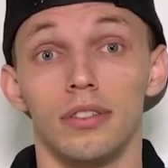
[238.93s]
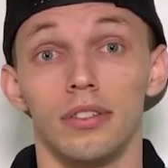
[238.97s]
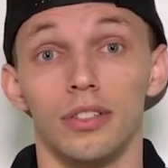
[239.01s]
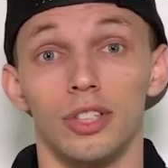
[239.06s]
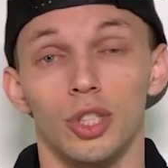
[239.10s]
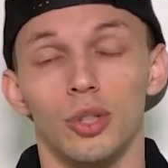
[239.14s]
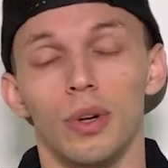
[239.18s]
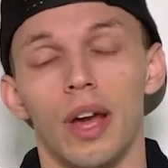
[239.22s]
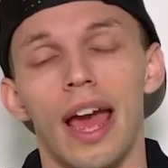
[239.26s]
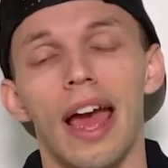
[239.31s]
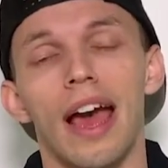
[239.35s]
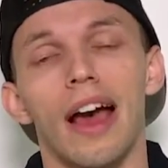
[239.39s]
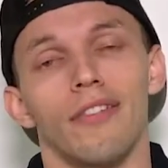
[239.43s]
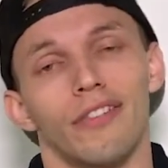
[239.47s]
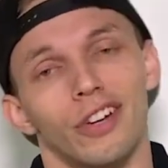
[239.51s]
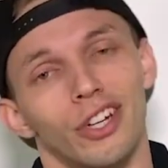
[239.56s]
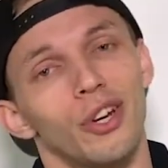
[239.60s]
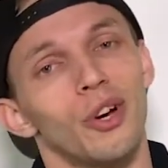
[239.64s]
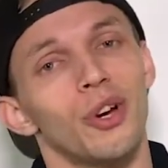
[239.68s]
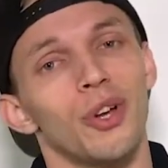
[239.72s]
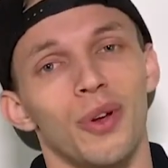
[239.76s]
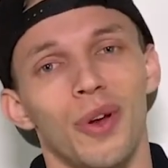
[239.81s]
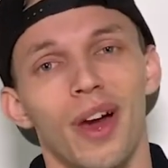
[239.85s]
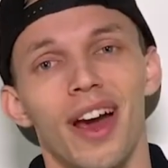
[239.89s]
You have. I
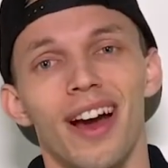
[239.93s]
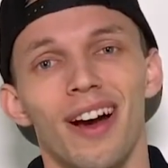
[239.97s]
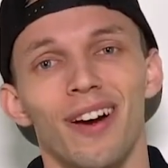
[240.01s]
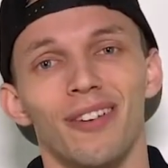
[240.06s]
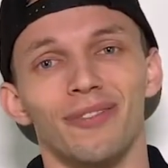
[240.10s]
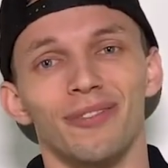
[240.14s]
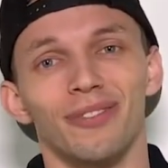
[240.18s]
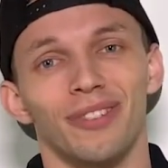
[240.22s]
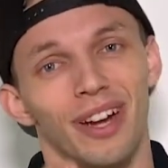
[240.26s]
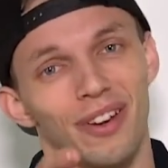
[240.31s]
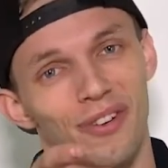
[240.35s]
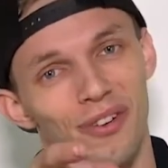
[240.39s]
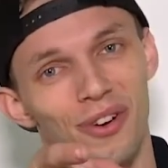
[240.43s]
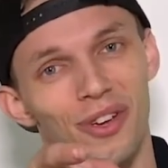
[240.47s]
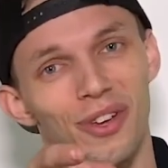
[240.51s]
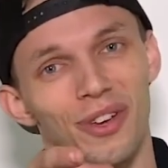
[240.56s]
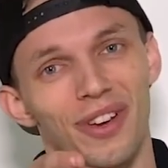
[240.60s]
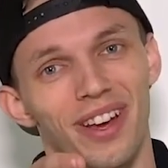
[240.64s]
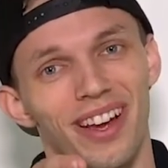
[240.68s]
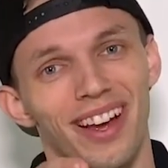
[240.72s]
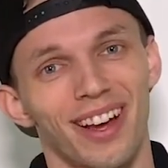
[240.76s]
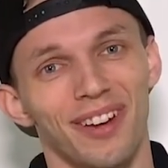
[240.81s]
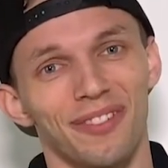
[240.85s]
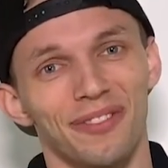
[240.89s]
know you have. I know you
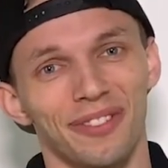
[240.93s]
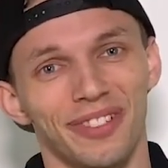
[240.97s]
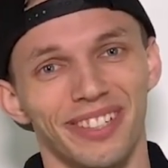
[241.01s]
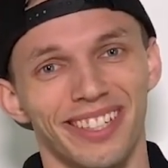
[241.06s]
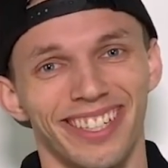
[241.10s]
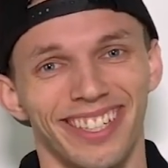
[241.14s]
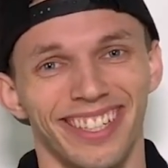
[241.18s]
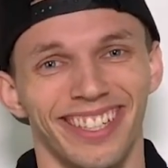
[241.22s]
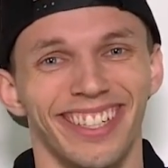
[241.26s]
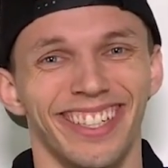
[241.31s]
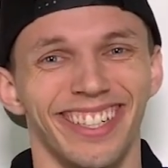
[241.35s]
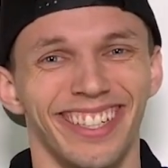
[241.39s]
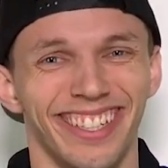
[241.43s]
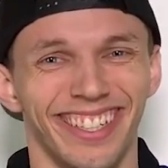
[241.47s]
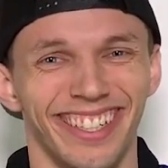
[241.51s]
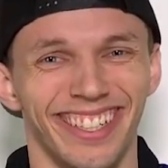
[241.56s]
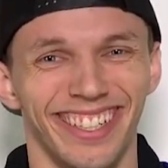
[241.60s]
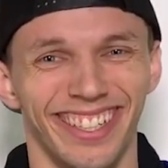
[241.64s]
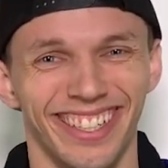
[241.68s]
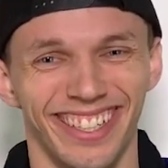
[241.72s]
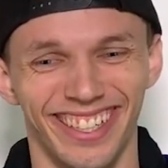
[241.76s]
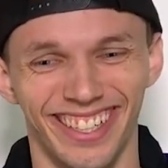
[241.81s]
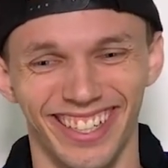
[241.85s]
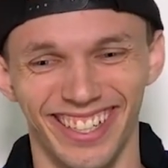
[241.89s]
have. But
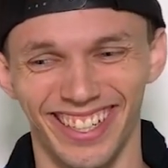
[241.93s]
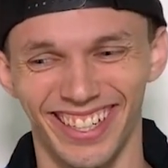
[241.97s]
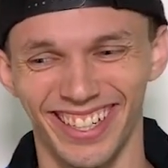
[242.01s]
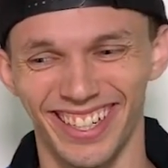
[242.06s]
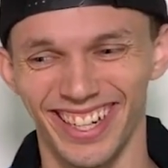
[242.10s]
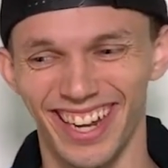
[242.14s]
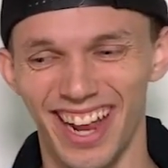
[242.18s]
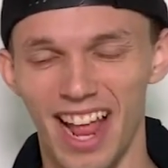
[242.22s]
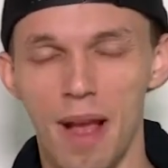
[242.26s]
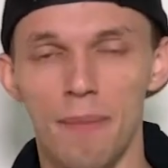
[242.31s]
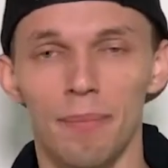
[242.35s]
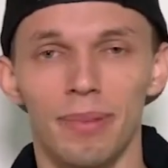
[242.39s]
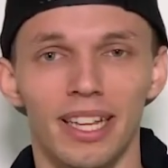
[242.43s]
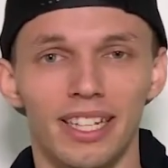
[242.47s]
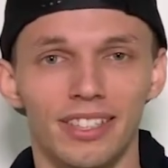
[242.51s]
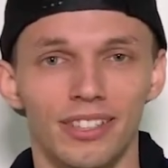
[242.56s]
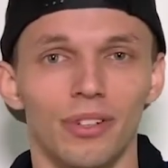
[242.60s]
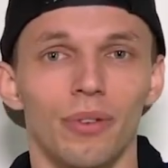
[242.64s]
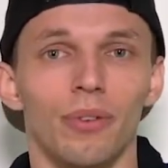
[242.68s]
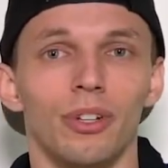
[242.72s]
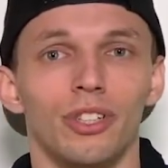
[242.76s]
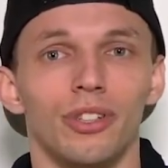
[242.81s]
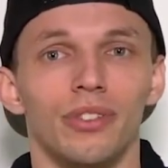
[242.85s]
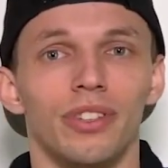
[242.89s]
let us
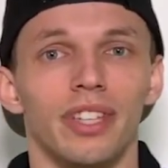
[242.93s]
know what you